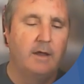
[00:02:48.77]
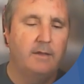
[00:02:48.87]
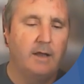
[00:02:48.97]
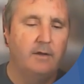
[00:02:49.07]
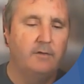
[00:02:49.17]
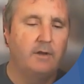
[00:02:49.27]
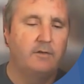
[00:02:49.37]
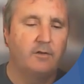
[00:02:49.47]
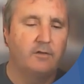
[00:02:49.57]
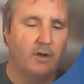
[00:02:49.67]
That is,
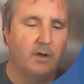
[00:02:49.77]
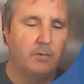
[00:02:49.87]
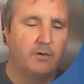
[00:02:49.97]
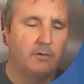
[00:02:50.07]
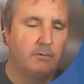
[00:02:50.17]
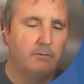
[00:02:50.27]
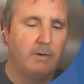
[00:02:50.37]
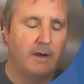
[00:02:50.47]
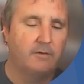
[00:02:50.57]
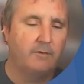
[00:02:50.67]
it's a solid with a
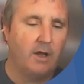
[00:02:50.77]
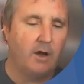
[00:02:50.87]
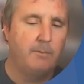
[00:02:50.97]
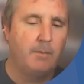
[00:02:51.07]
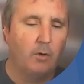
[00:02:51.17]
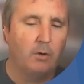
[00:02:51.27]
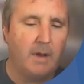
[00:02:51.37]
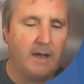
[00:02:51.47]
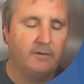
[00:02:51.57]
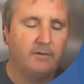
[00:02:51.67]
relatively high molar
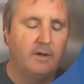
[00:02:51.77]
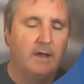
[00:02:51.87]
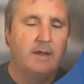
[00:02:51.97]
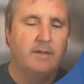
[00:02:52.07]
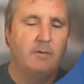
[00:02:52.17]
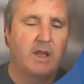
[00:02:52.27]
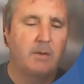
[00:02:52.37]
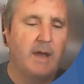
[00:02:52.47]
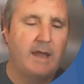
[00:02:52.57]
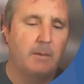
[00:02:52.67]
mass that we
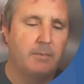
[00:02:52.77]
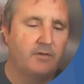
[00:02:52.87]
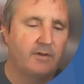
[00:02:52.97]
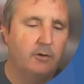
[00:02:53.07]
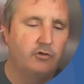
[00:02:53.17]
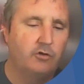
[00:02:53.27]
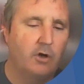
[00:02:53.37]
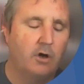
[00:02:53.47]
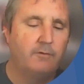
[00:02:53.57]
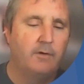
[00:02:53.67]
can make up a
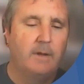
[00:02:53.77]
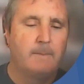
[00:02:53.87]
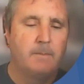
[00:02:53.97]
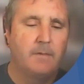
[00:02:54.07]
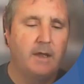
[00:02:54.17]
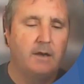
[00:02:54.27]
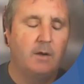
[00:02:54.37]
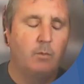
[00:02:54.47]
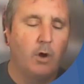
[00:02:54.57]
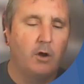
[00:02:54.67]
solution of,
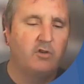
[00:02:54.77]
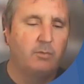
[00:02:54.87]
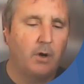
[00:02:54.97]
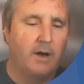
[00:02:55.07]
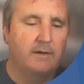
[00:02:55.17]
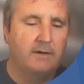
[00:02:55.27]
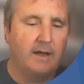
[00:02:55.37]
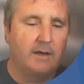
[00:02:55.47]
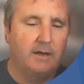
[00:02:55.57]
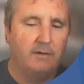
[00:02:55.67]
that it won't break
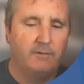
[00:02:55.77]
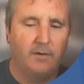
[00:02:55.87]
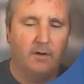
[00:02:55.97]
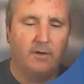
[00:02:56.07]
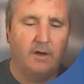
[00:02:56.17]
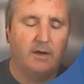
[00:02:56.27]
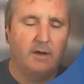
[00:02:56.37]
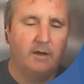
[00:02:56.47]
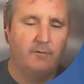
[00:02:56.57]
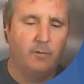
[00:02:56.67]
down any further
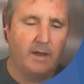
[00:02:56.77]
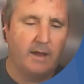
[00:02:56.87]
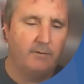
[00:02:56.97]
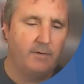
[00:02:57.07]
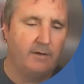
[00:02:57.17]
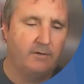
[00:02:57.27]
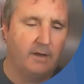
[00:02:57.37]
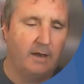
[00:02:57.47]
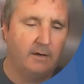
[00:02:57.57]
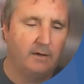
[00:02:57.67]
if we have that
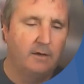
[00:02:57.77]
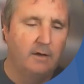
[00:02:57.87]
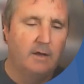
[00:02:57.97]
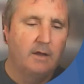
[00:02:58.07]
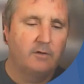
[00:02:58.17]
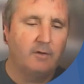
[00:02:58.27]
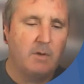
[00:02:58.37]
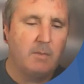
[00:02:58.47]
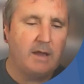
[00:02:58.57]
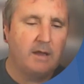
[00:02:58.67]
standard. So
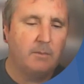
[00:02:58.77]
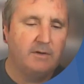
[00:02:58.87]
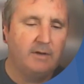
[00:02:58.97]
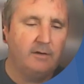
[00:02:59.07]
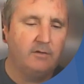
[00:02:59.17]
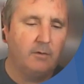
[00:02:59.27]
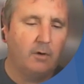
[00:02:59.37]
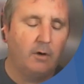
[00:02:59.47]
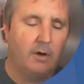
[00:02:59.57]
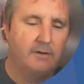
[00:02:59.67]
we make a potassium
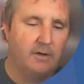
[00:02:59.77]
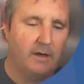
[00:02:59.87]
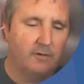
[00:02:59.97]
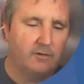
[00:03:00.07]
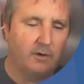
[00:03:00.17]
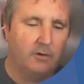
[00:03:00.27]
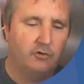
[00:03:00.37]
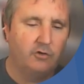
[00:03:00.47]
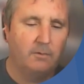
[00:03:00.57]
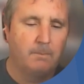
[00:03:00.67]
chloride standard
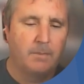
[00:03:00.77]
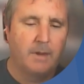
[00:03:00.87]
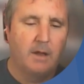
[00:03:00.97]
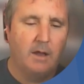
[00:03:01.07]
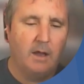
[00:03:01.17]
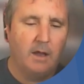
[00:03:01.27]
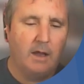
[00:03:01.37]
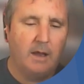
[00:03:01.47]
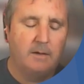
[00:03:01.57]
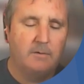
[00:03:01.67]
solution,
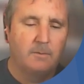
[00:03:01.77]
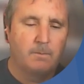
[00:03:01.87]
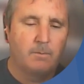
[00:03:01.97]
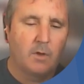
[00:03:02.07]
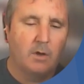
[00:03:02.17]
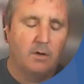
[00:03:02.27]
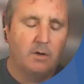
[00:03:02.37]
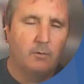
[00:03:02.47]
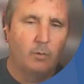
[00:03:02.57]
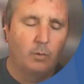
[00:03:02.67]
and
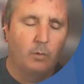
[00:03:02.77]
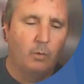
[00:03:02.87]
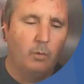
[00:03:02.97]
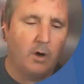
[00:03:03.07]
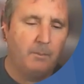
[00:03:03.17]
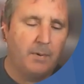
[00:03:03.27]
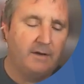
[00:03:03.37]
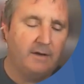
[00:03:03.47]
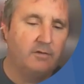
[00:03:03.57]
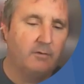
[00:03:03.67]
what a
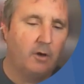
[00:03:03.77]
potassium